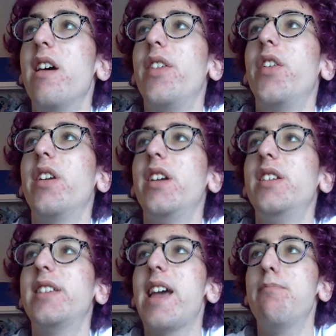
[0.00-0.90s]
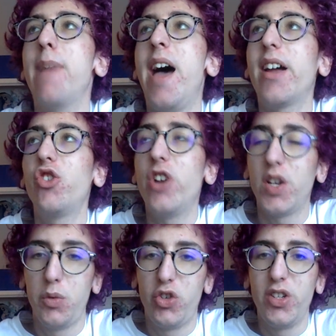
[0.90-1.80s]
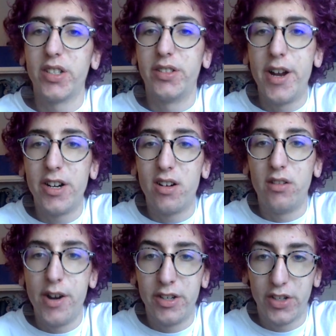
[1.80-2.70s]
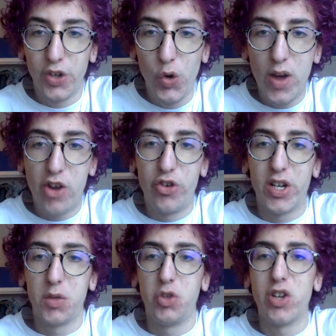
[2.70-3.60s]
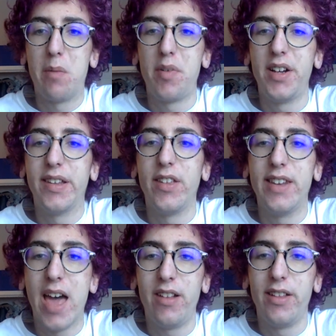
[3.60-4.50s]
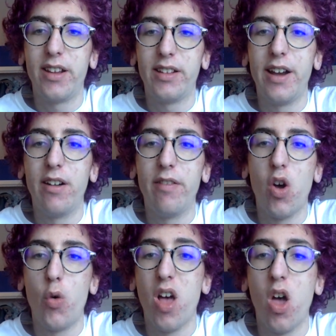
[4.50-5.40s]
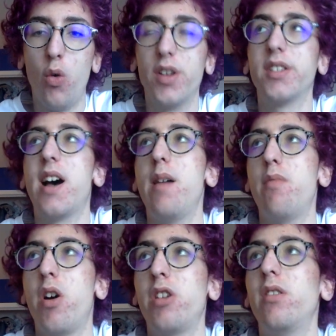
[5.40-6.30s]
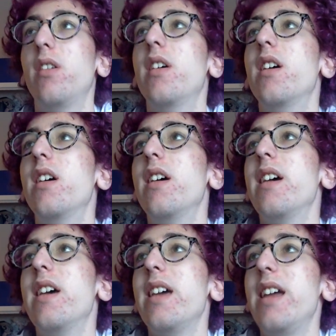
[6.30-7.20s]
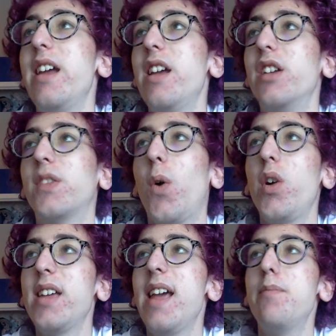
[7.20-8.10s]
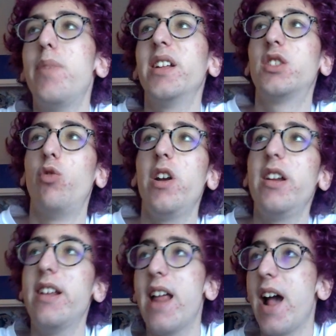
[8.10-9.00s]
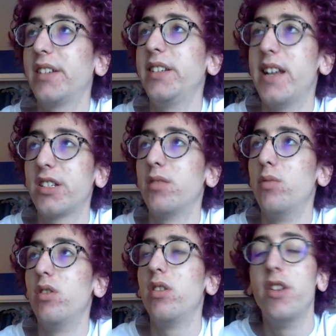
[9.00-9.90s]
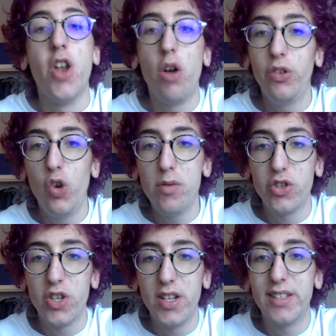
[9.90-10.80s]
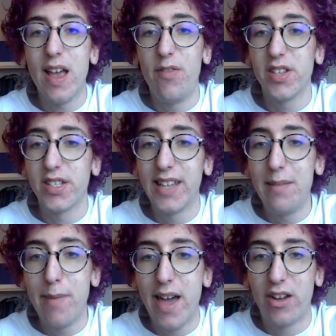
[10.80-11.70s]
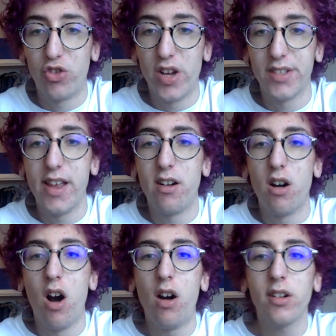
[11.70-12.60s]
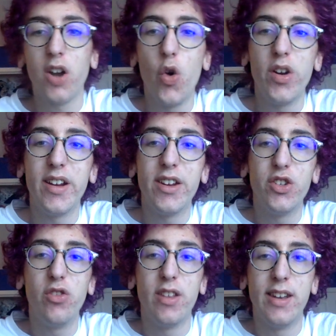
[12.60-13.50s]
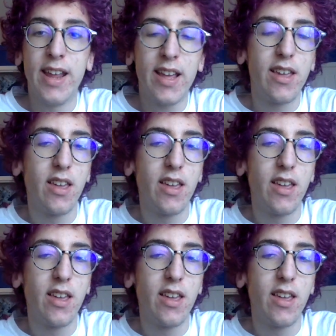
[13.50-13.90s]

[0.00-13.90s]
There is a MAC address, which is a layer 2 address, which operates at the data link layer of the OSI model. It is 48 bits written in hexadecimal. No two machines have the same MAC address. They are hard-coded into the NIC.